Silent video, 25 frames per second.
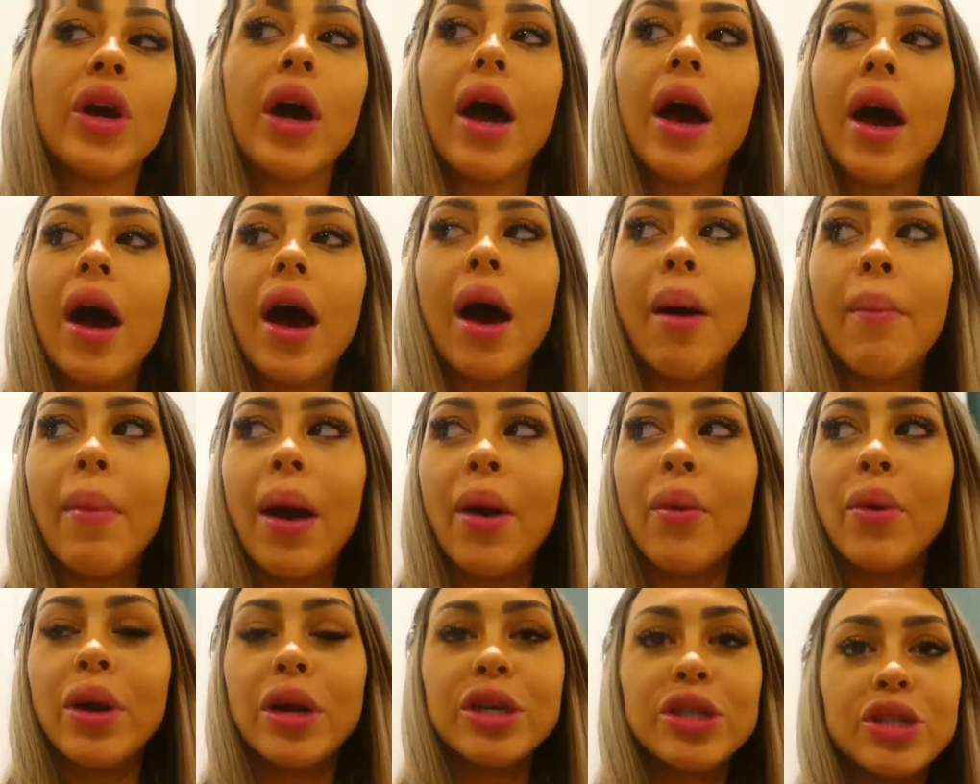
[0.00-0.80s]
I
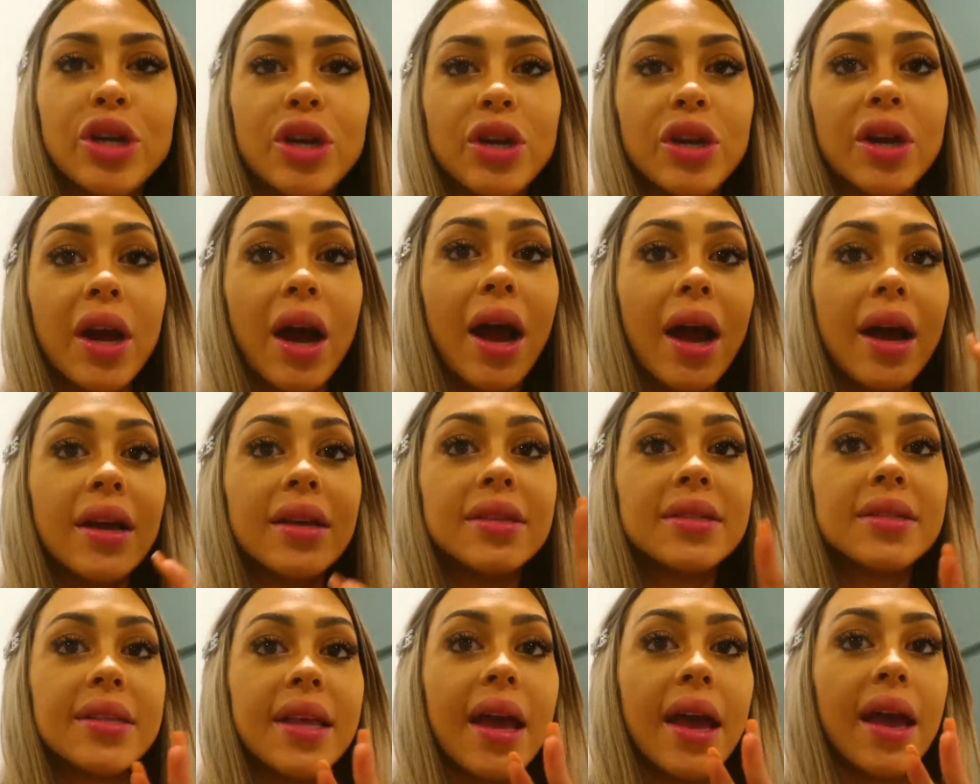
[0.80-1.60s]
want to show you
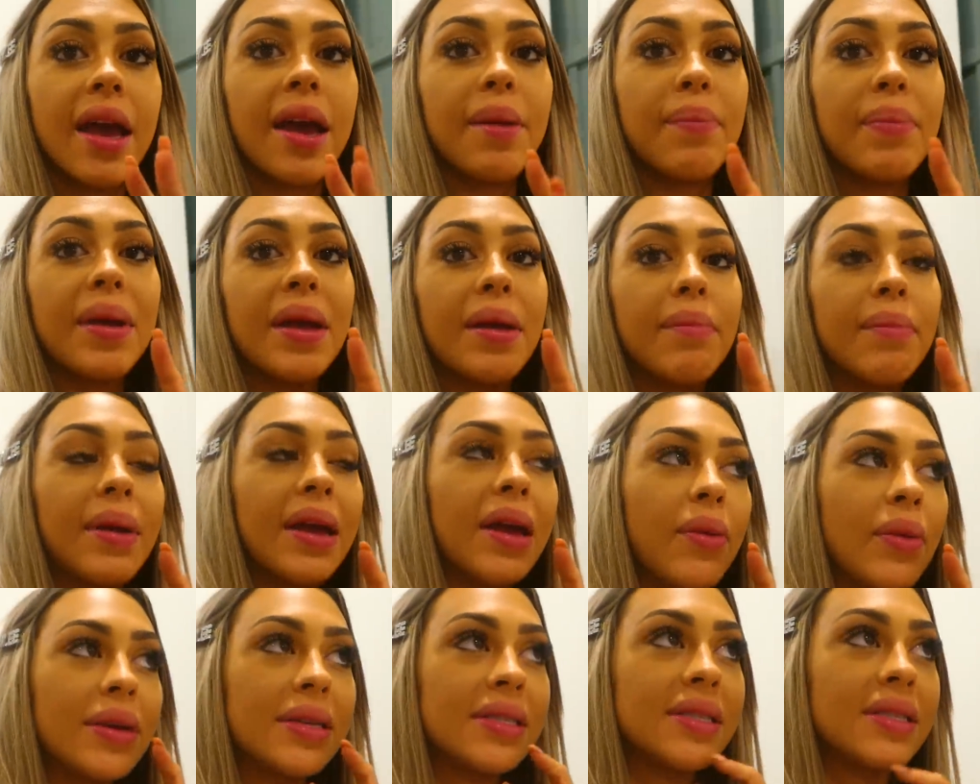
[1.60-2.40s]
guys the Airbnb
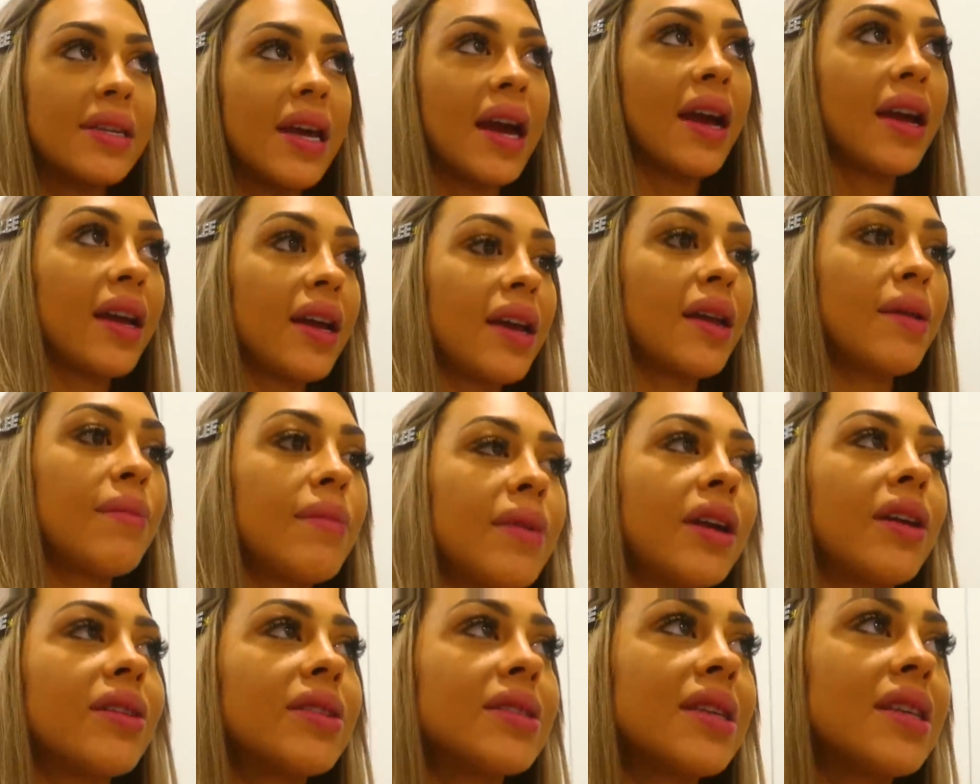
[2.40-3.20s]
we're staying in
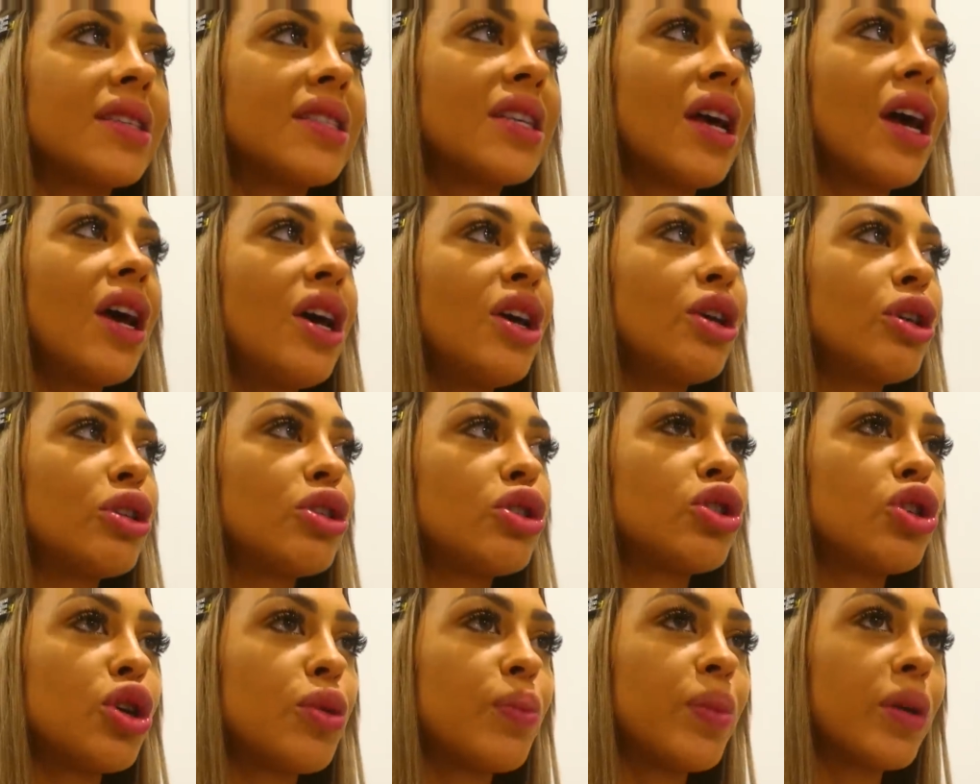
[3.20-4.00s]
because it's
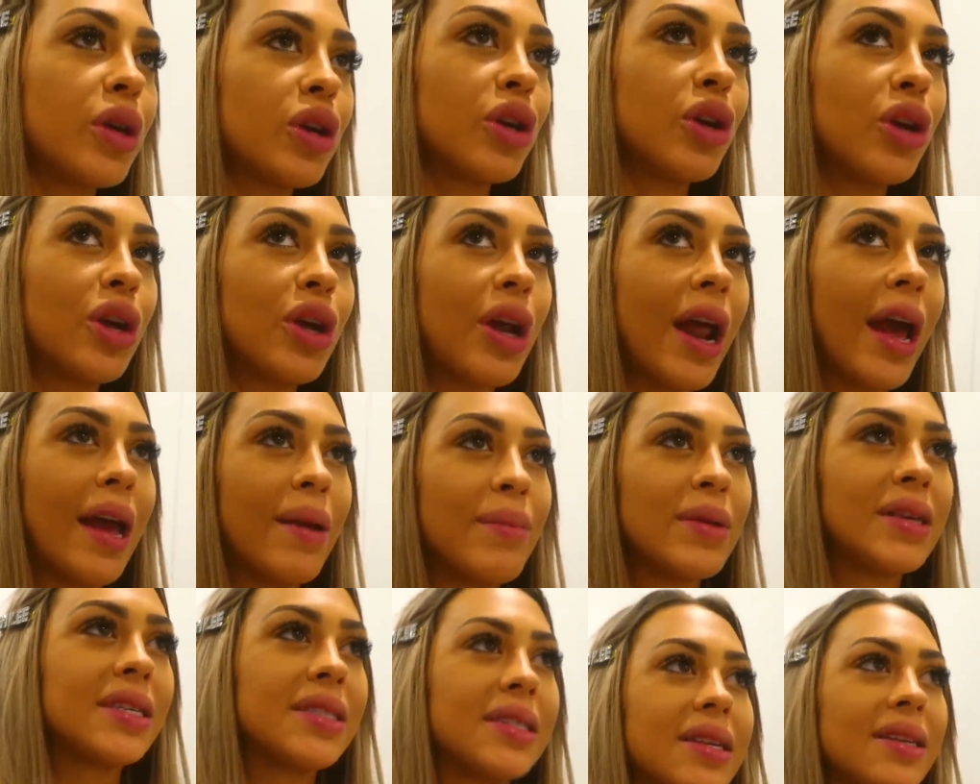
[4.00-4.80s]
super cute.
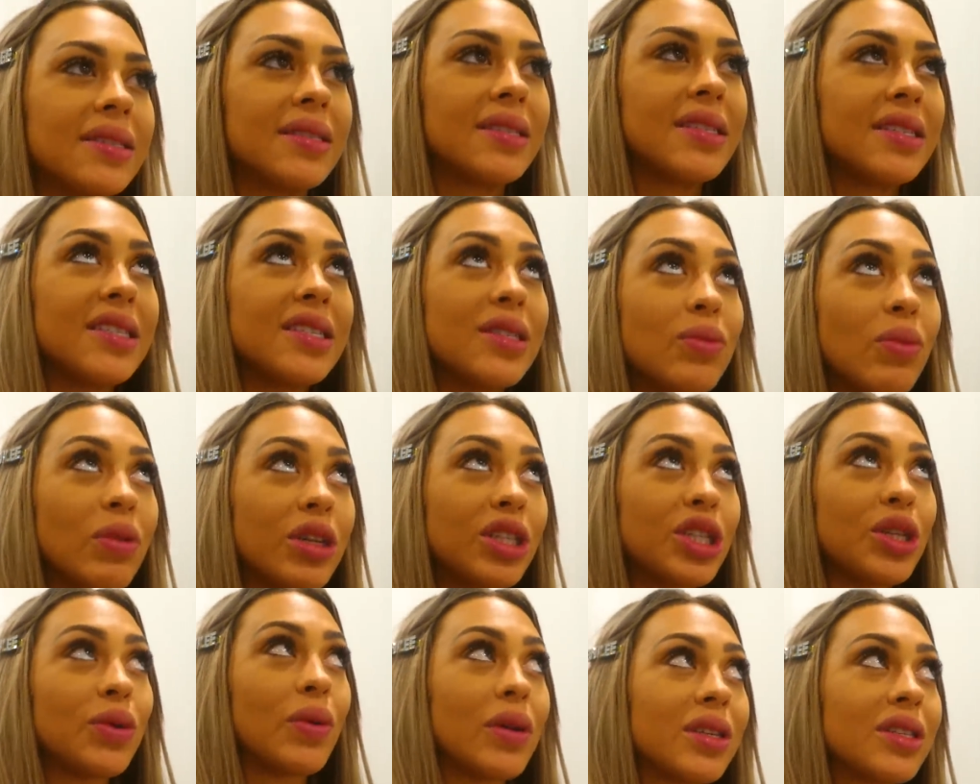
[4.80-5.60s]
Amy says this is what
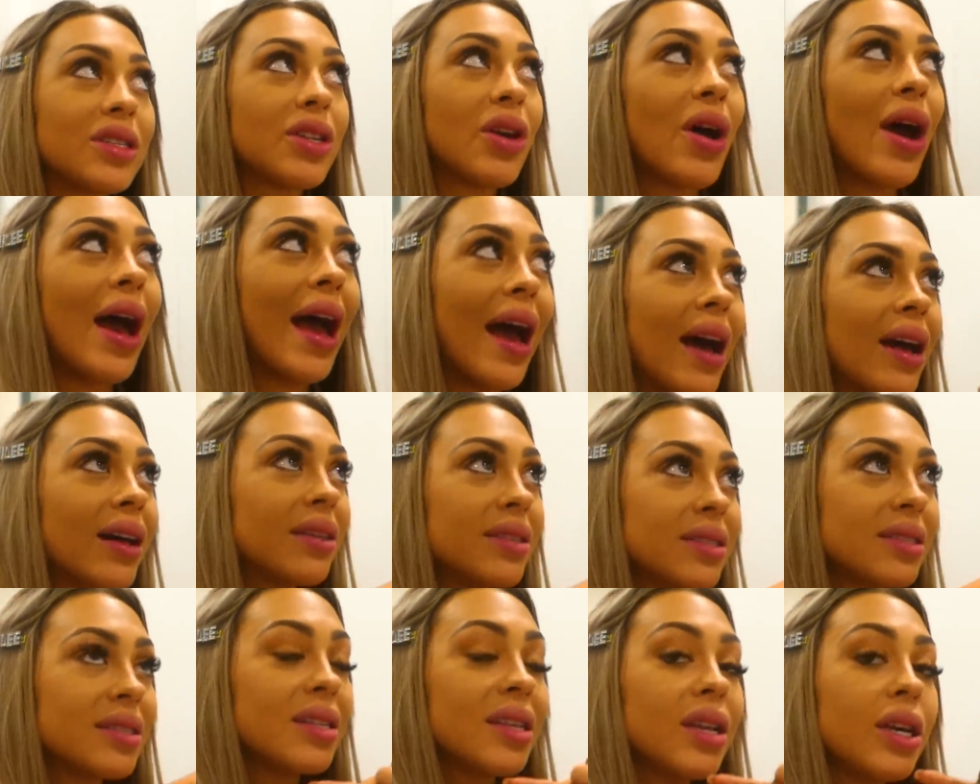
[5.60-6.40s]
she wants her
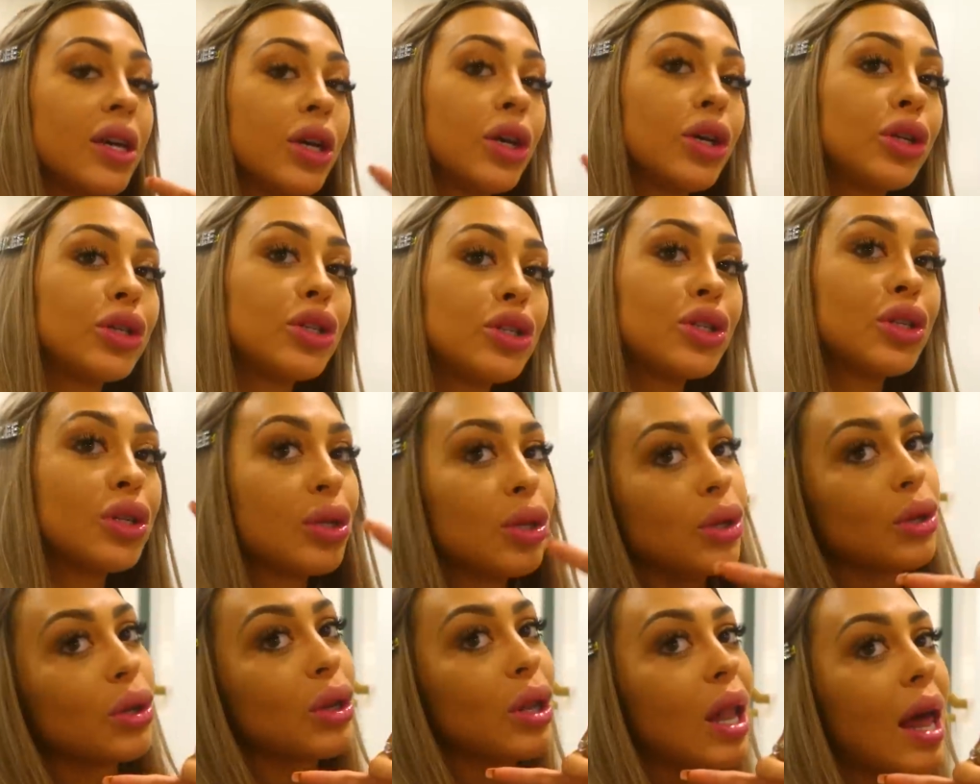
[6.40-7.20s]
house to
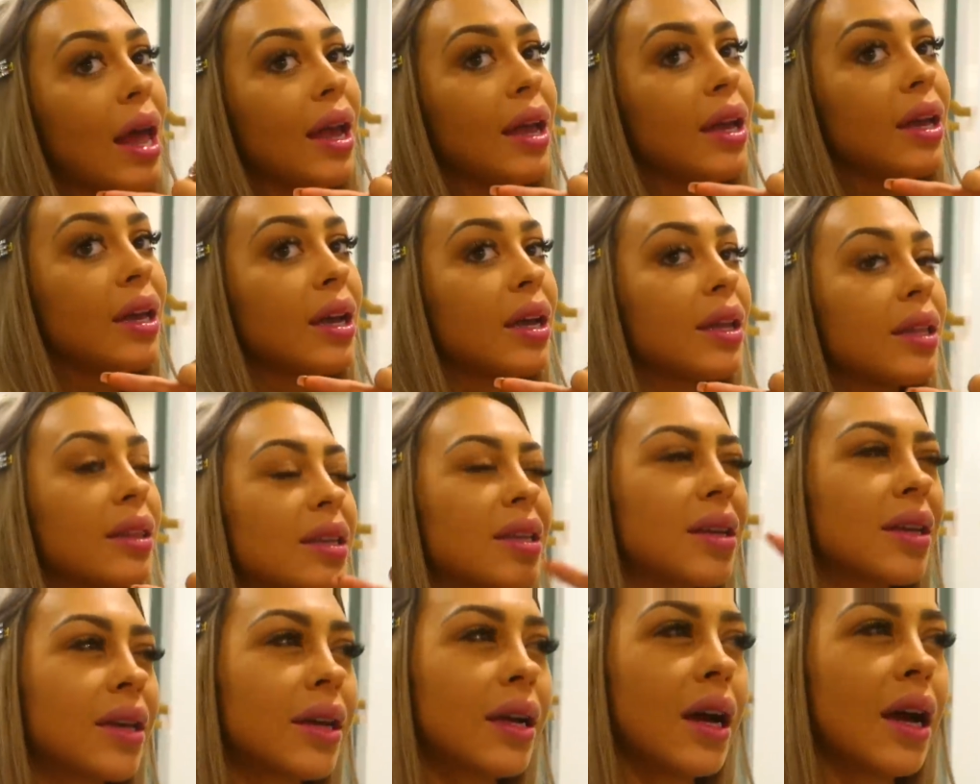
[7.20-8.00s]
look like,
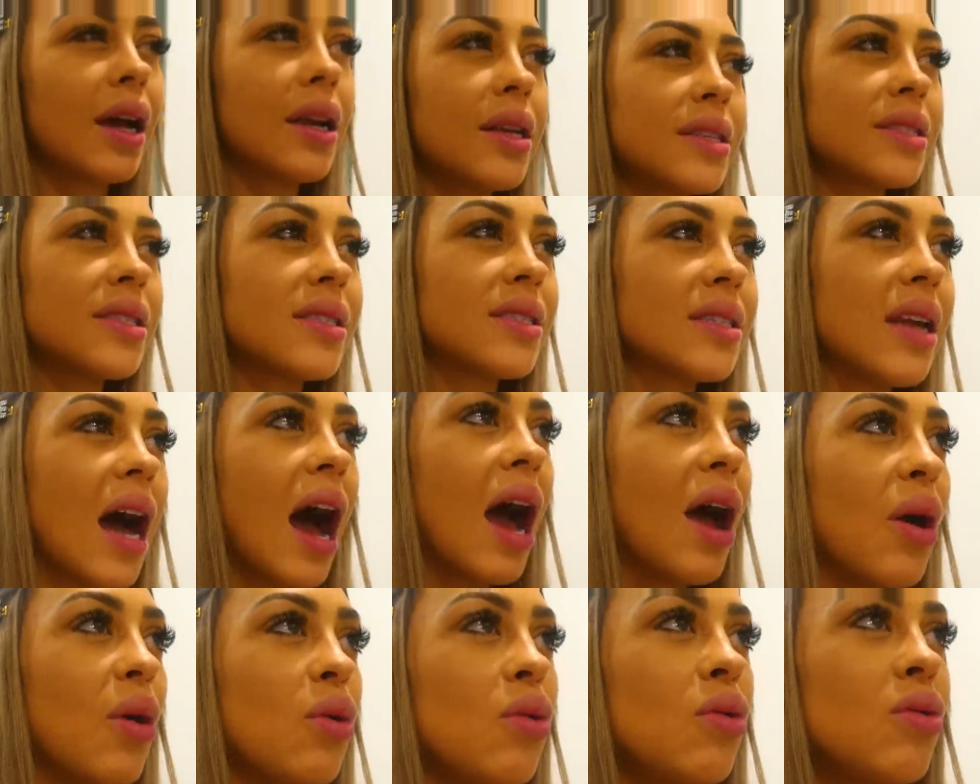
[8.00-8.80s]
the kind of
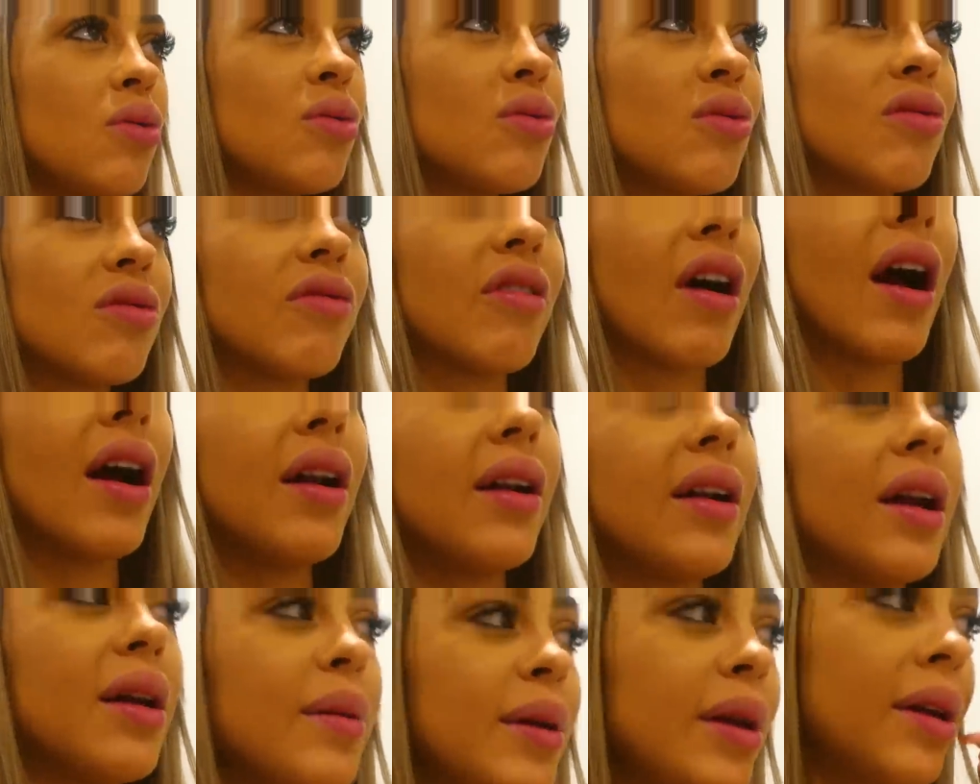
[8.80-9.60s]
style, right,
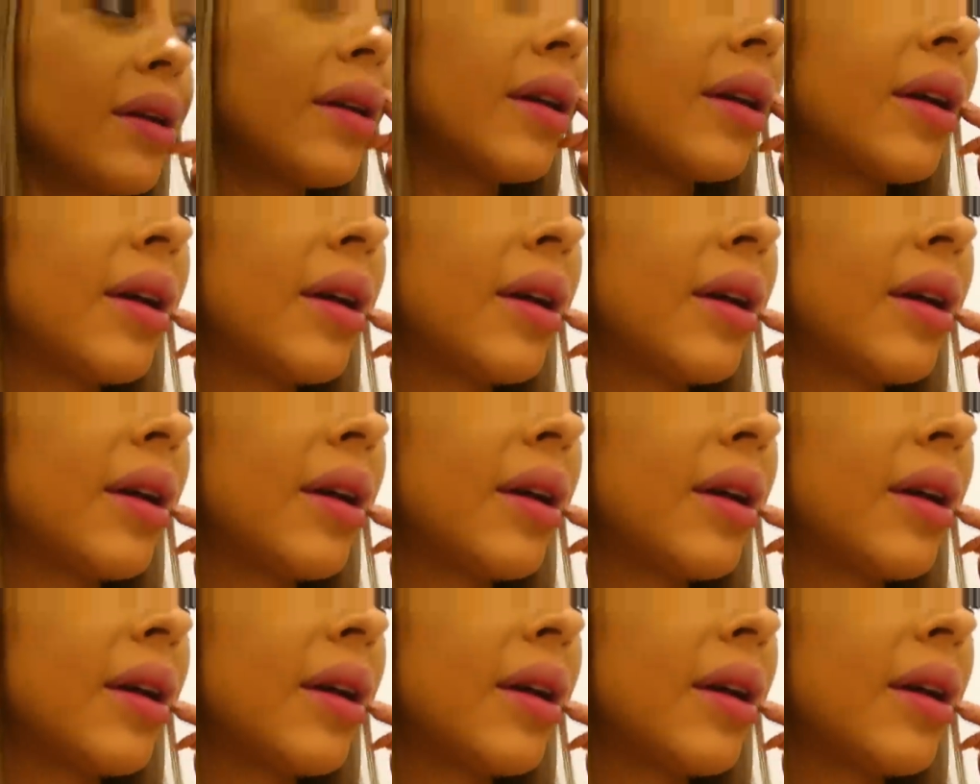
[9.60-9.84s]
Amy?